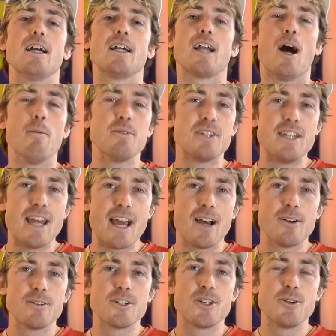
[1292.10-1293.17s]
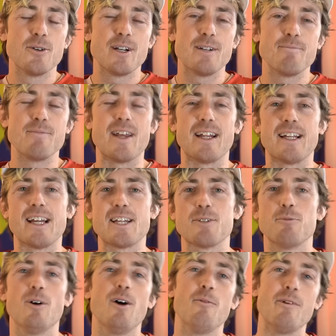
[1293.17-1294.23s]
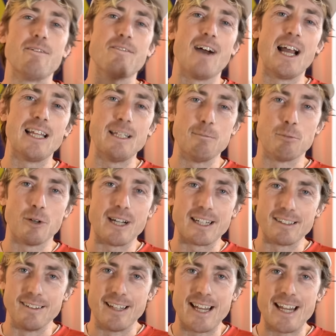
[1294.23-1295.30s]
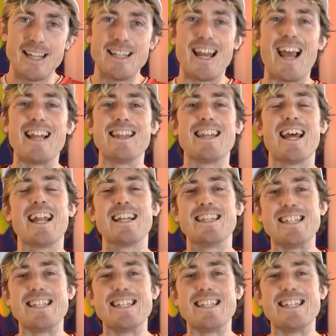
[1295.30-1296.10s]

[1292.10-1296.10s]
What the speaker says: Comes down to it, and guess what? We finally break late, and then at